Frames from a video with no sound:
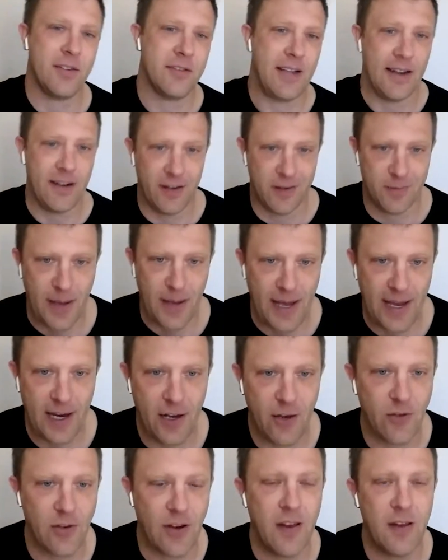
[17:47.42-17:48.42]
We have a status
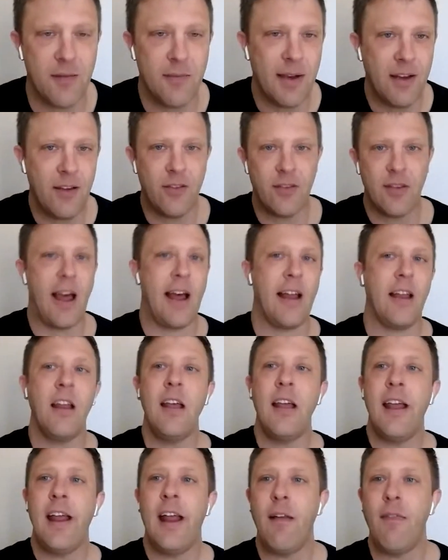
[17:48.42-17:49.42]
page, and it means
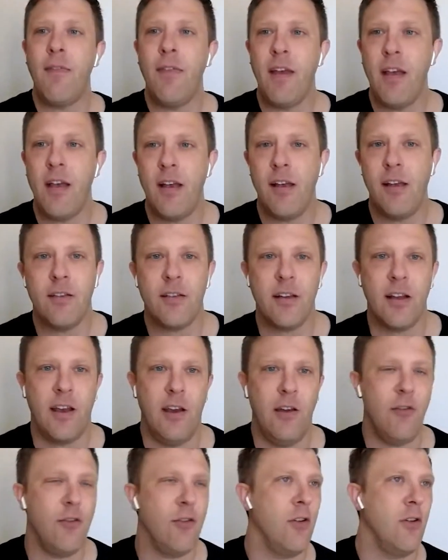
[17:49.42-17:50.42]
that if there's
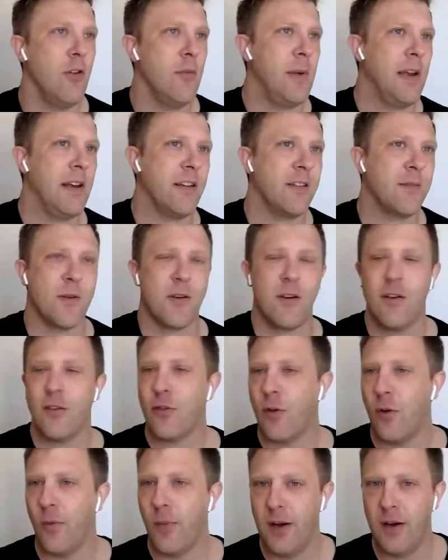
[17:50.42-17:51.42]
an issue being
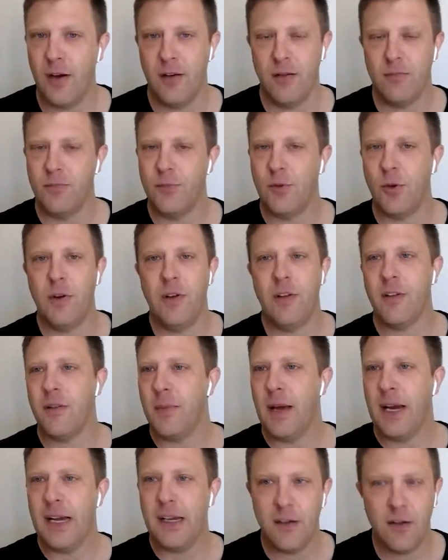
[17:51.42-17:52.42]
experienced, or we're doing
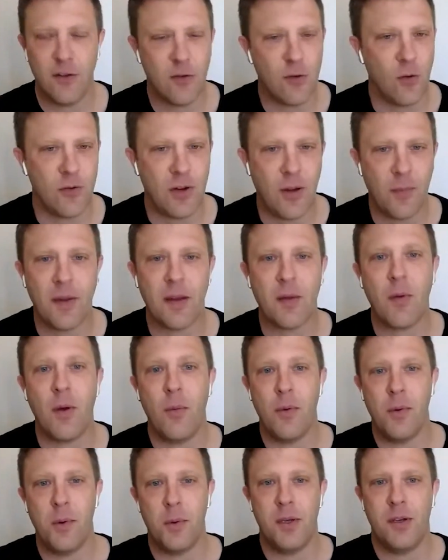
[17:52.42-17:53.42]
some maintenance or something
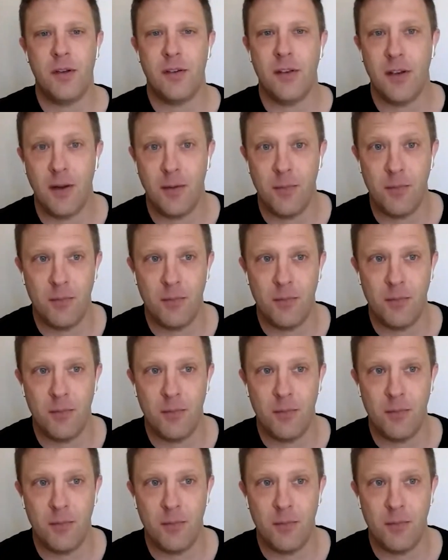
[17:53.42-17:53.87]
where we would,